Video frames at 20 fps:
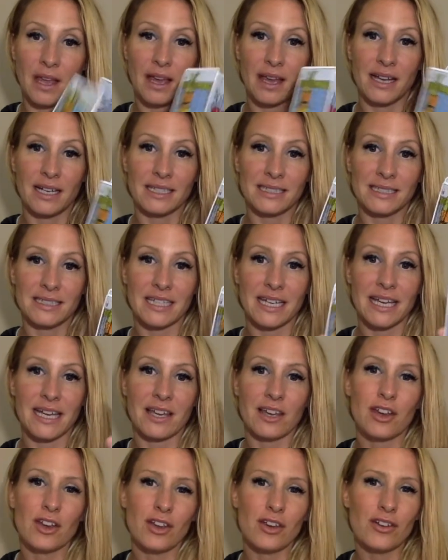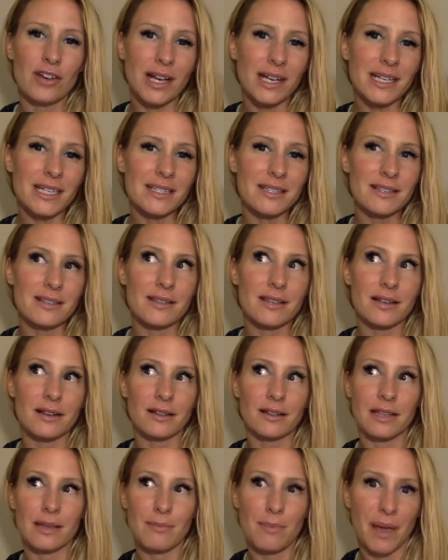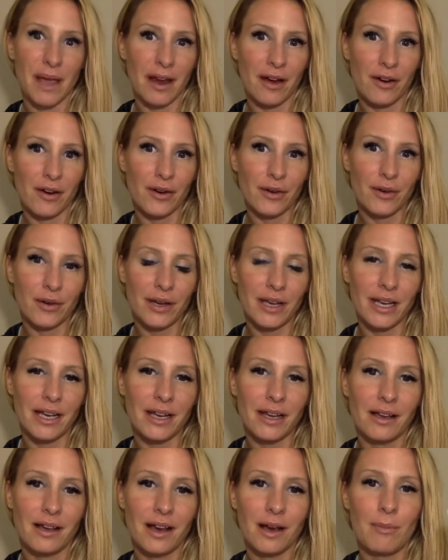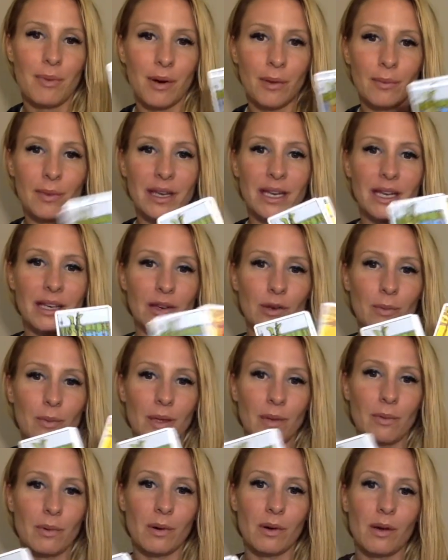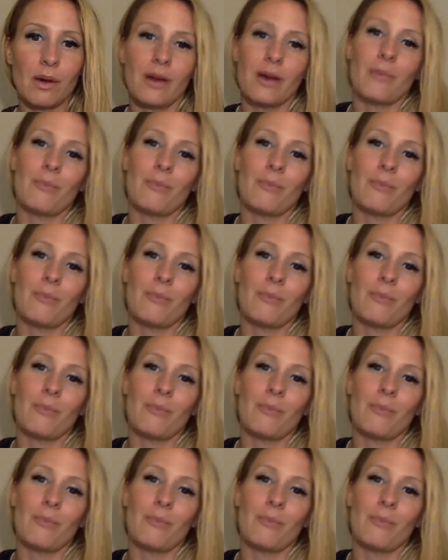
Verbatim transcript: and it's like, you're not necessarily paranoid about meeting new people,